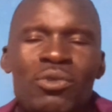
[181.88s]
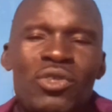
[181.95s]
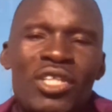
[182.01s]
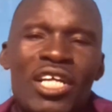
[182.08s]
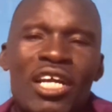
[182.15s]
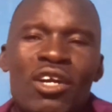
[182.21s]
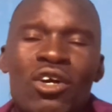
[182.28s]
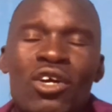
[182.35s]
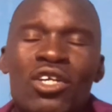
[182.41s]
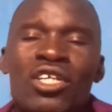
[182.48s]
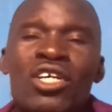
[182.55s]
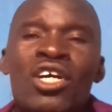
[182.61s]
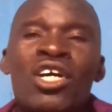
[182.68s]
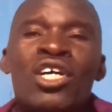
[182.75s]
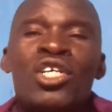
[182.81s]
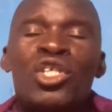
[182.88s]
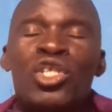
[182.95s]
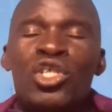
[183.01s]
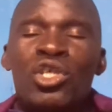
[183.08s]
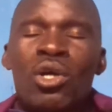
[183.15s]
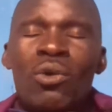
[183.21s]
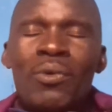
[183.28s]
to be with the Lord,
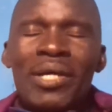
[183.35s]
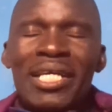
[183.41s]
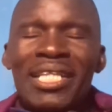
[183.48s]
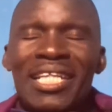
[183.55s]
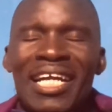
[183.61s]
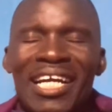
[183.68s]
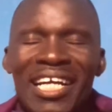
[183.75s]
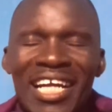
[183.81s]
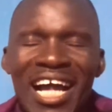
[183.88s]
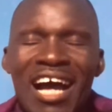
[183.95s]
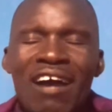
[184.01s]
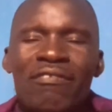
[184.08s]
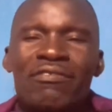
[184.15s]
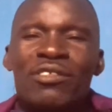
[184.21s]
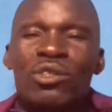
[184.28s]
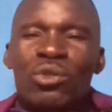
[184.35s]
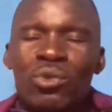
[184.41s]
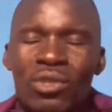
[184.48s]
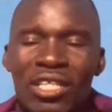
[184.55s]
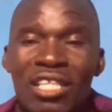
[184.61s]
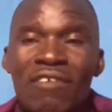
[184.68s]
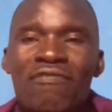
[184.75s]
showing the love
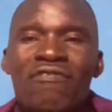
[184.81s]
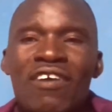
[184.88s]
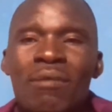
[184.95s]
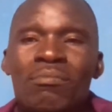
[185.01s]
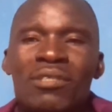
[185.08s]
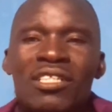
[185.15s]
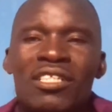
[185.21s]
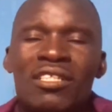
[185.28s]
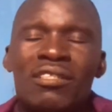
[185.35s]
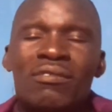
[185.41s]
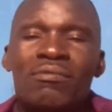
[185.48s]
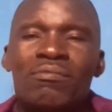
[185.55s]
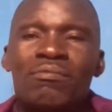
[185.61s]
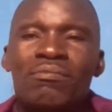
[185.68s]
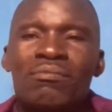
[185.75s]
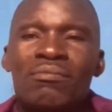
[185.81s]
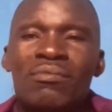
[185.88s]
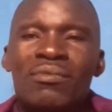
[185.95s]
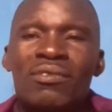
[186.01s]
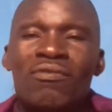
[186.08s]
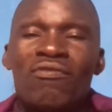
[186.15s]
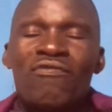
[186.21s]
to the family,
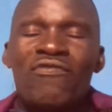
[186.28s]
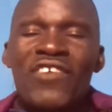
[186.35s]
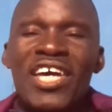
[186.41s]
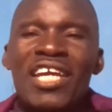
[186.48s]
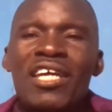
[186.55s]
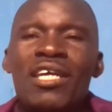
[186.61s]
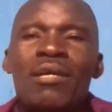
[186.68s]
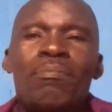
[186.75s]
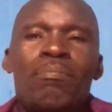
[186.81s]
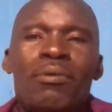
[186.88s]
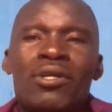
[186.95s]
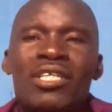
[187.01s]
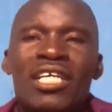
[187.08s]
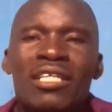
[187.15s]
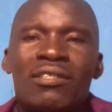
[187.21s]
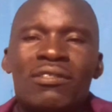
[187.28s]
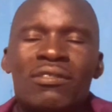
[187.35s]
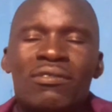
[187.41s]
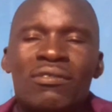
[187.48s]
very important.